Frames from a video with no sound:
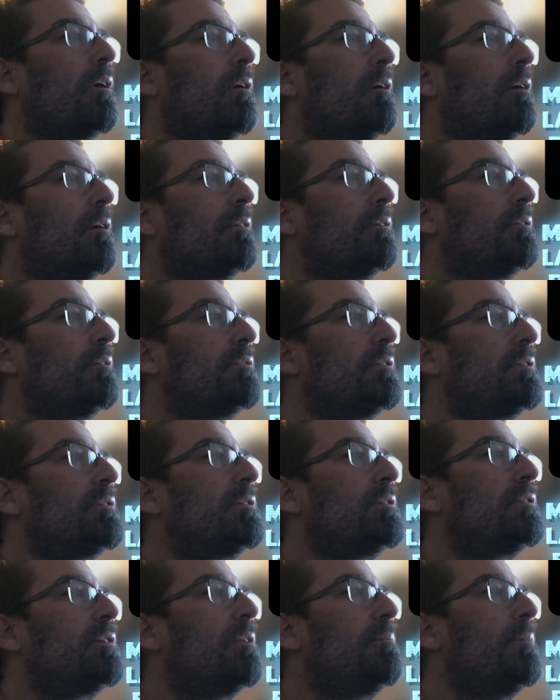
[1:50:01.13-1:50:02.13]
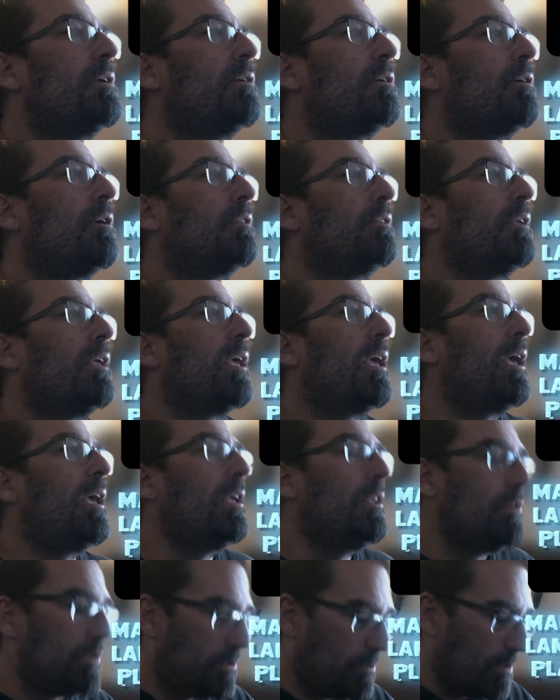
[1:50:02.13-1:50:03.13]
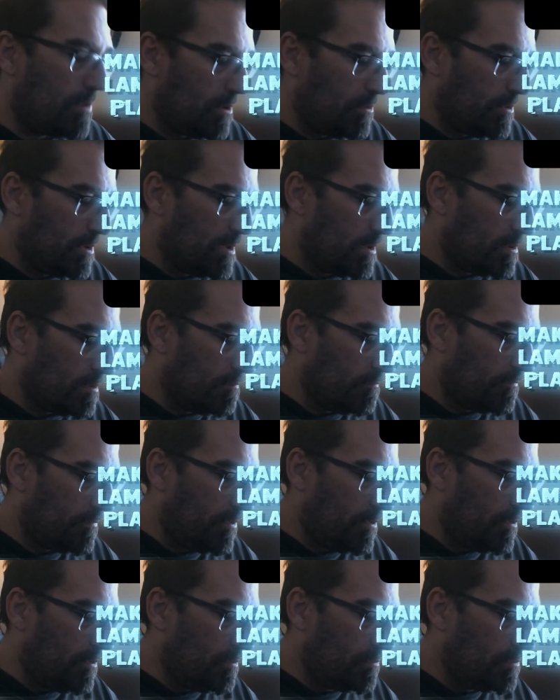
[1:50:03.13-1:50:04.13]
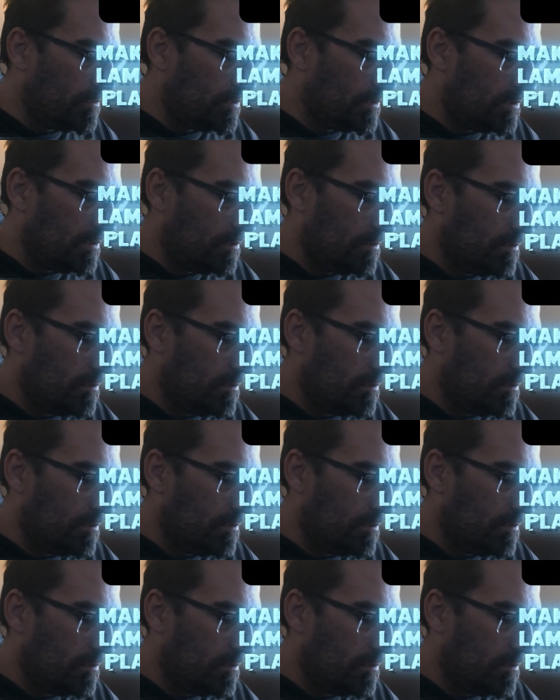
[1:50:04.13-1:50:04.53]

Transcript: on because this is going to be called cage, so I don't get confused.